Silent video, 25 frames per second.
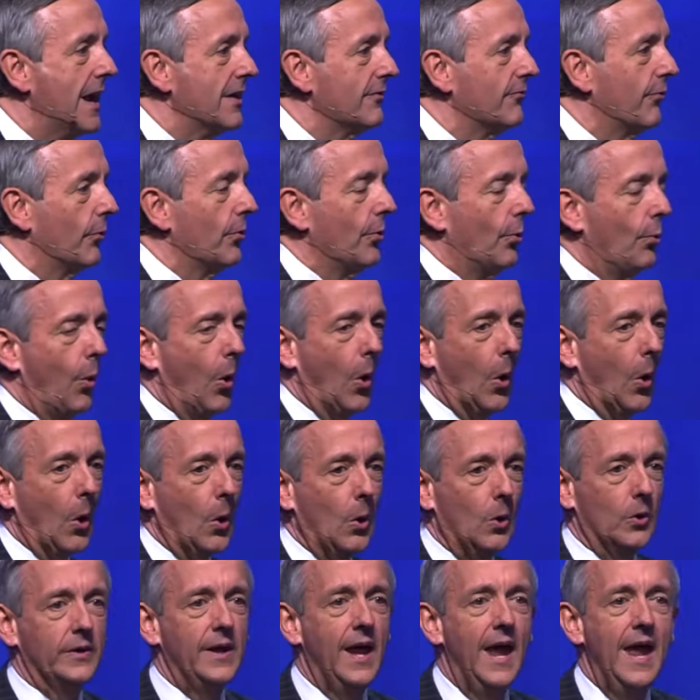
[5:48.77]
plan for the
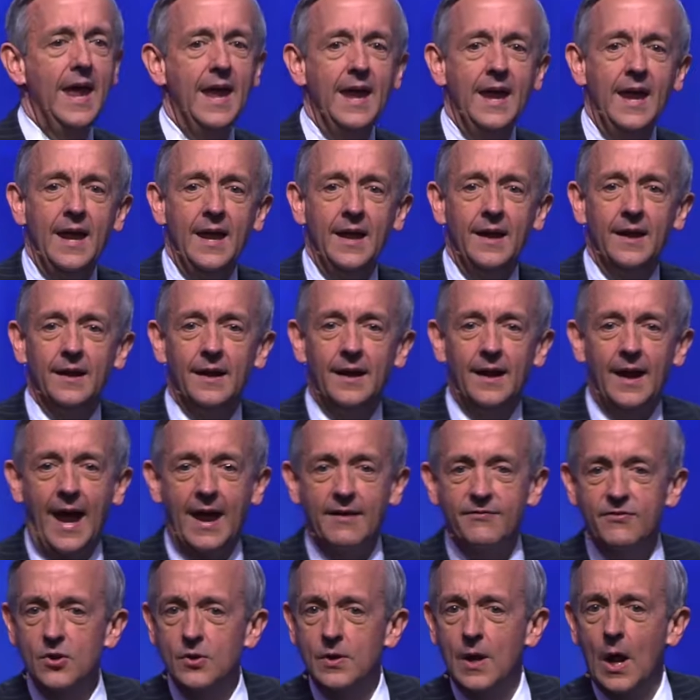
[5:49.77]
world,
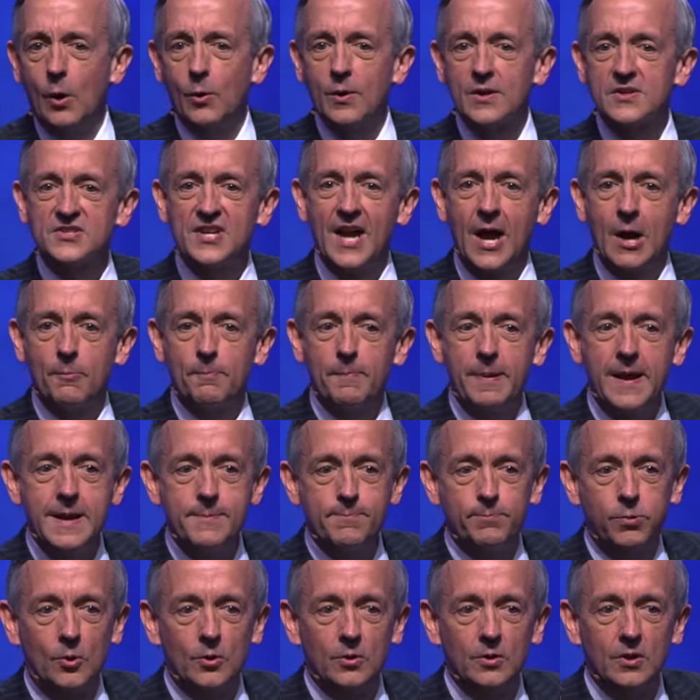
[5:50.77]
have you noticed how
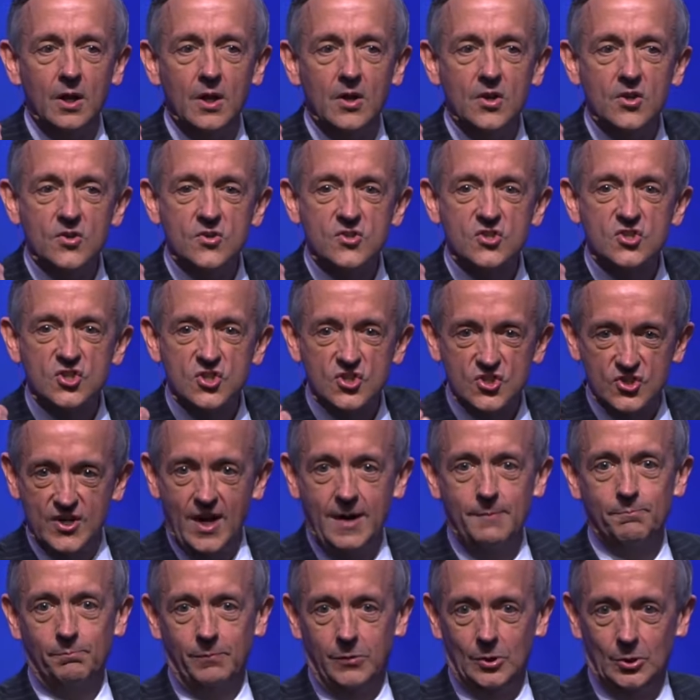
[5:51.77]
people
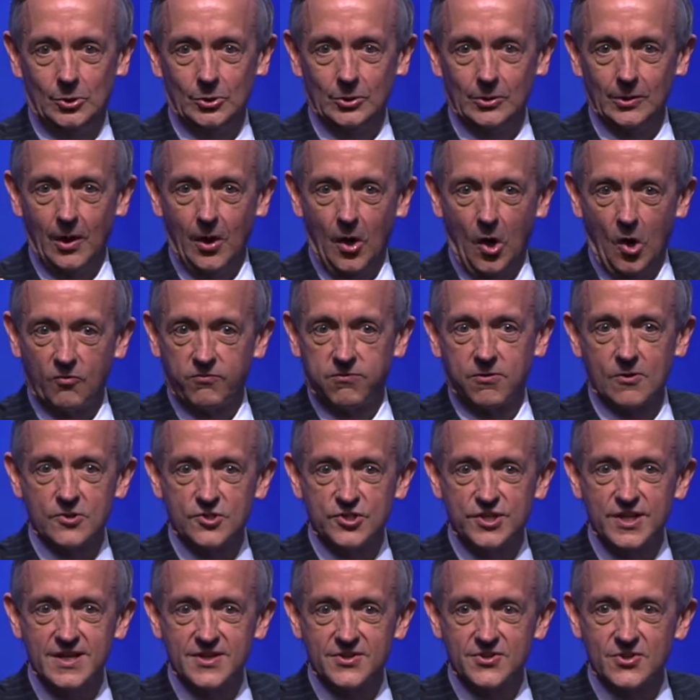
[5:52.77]
stumble over
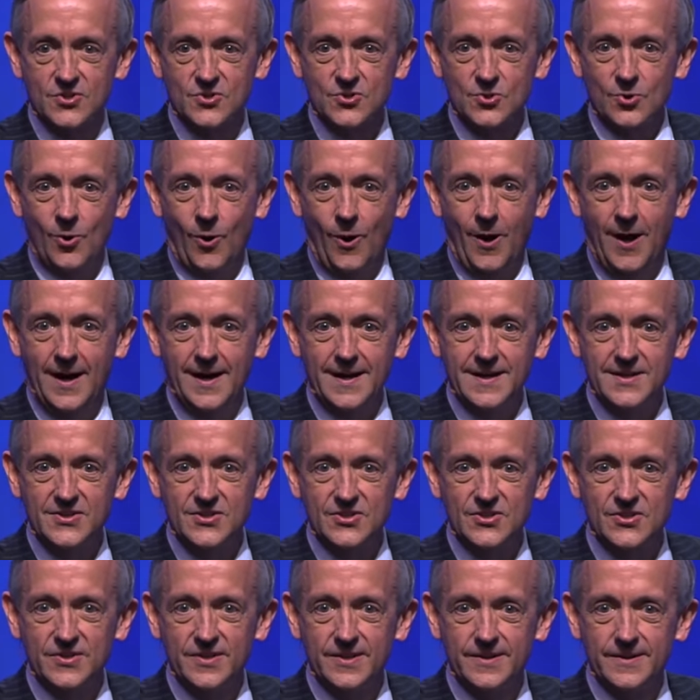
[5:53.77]
Jesus
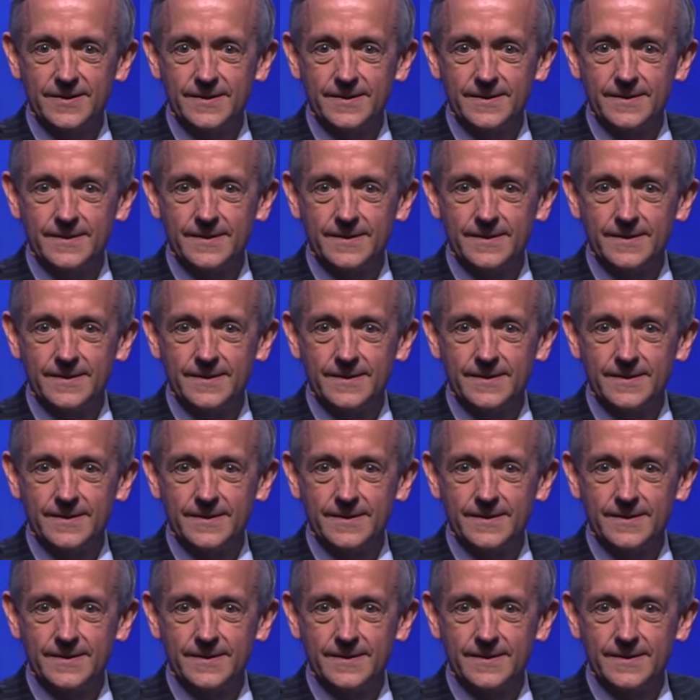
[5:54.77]
Christ?